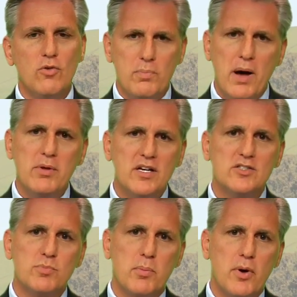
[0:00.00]

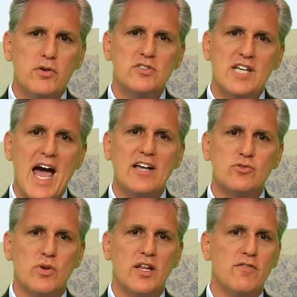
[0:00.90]
Republicans propose
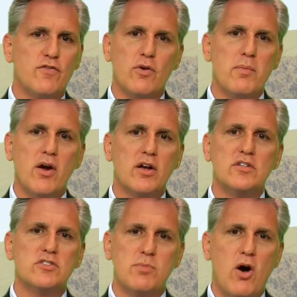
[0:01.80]
tax relief for
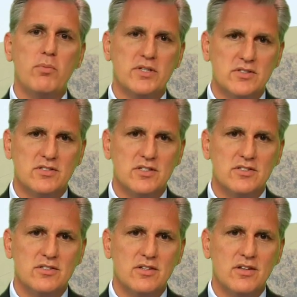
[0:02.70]
American small
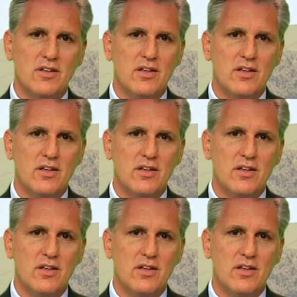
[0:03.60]
businesses.